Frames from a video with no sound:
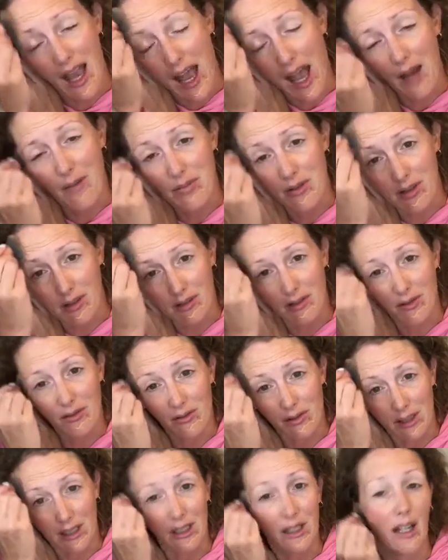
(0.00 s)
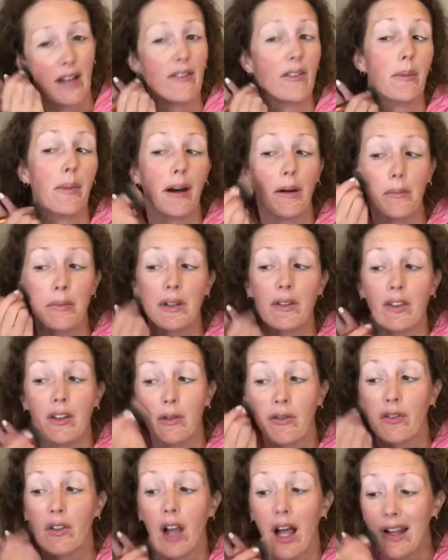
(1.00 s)
absolutely love about BB
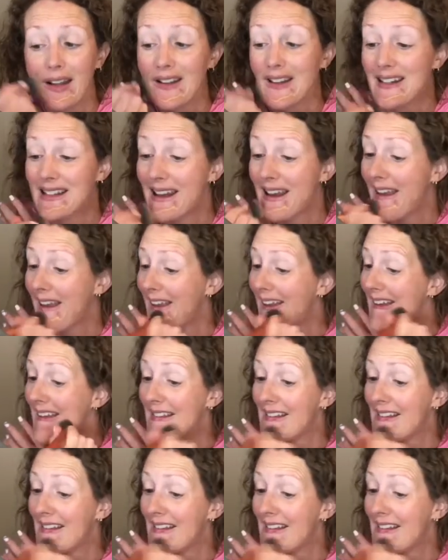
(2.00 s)
Flawless is,